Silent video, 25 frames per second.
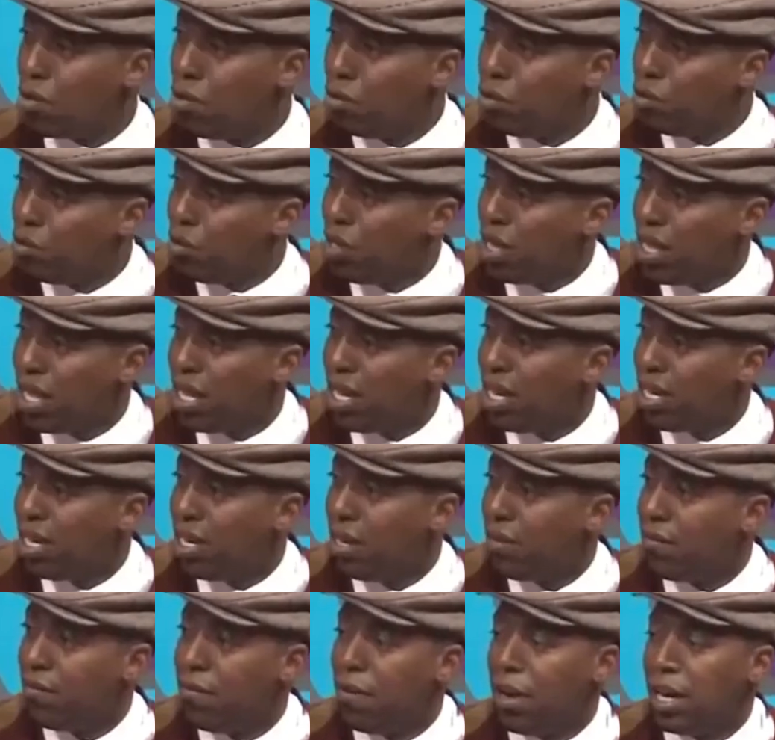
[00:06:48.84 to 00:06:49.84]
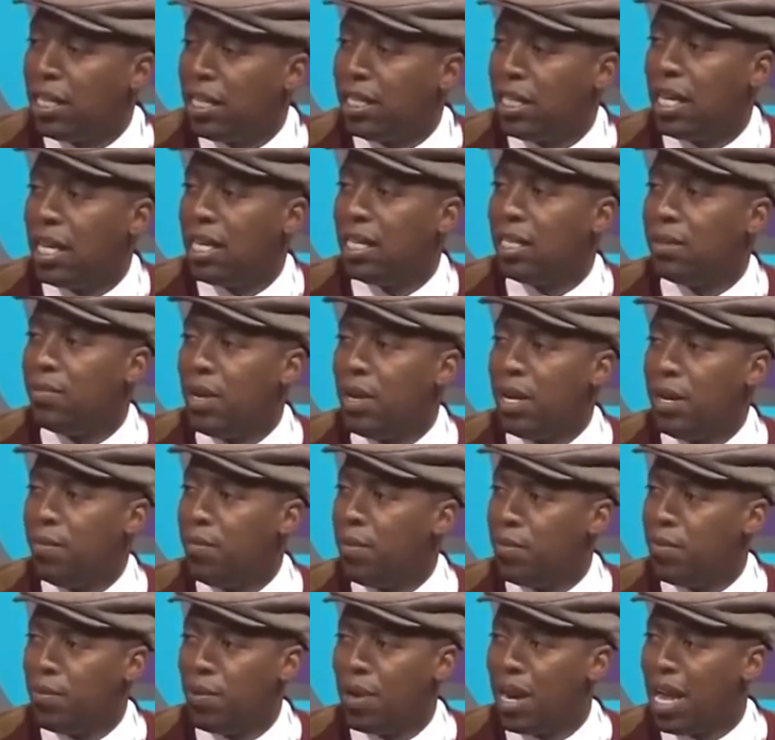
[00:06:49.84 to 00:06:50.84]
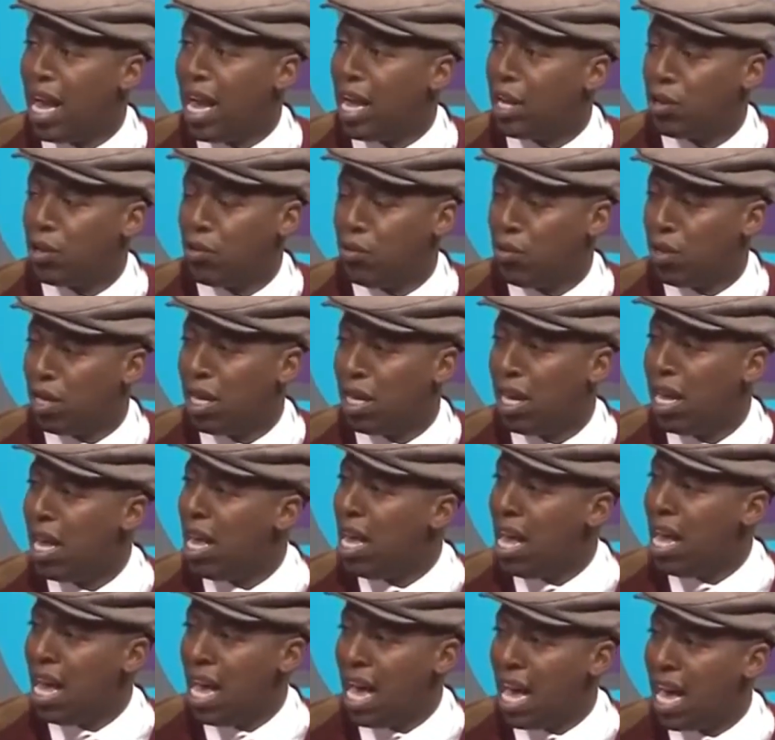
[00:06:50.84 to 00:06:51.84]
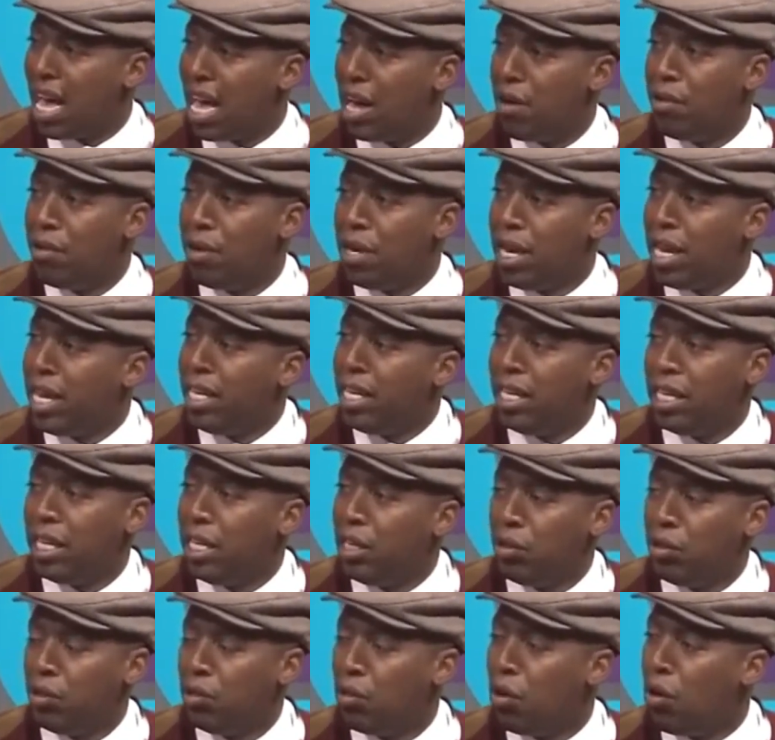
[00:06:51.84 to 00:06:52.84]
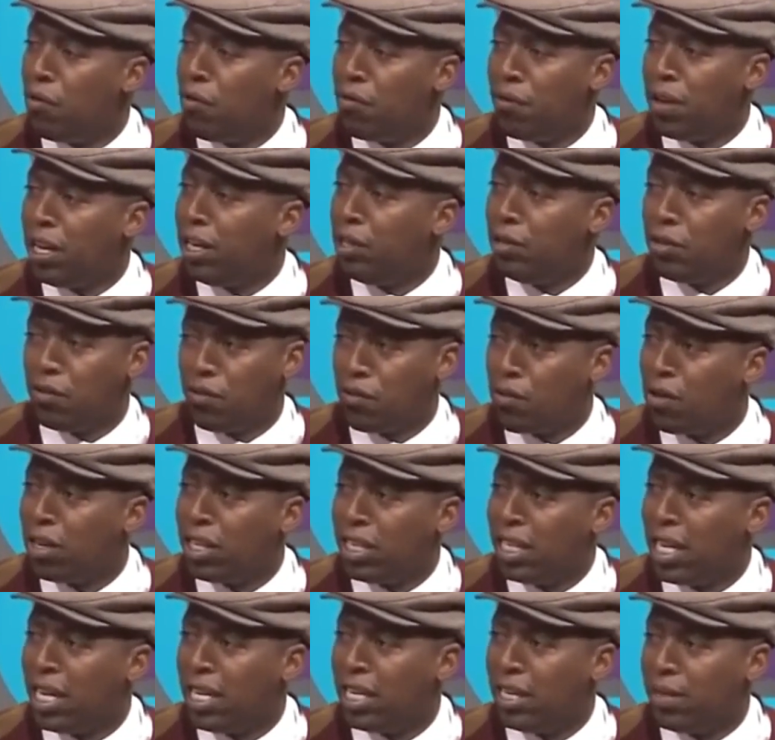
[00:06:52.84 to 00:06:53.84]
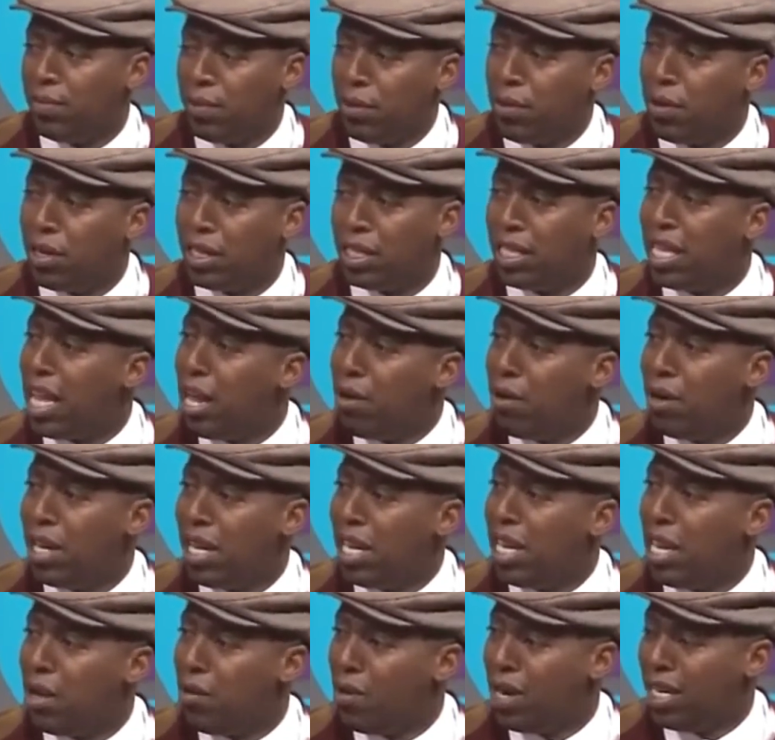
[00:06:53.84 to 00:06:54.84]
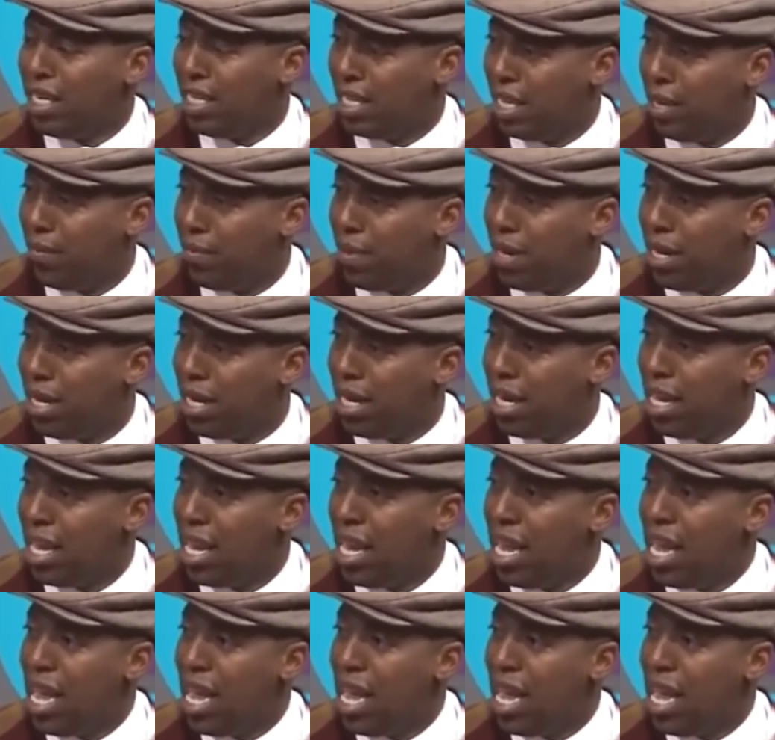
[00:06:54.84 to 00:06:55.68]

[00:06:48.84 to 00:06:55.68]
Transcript: goes with it. For instance, many people are arguing around the issue of age of consent because they are not clear what is happening.